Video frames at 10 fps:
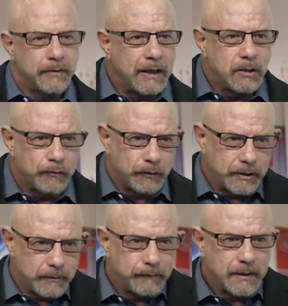Thank you
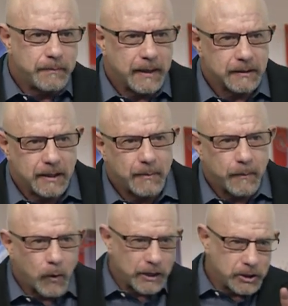for your feedback,
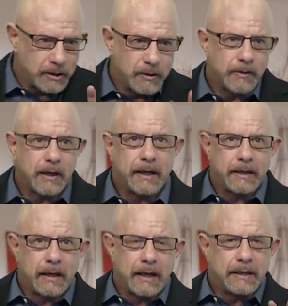team. I'm watching you, and
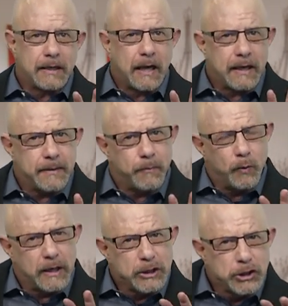I
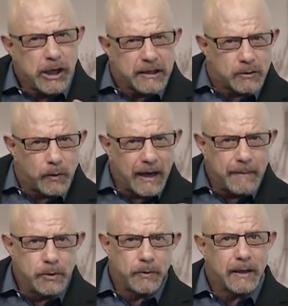want to adjust what
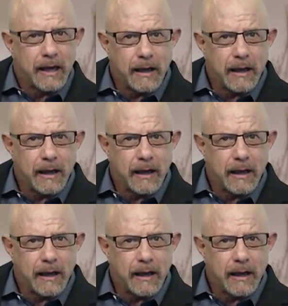I'm doing.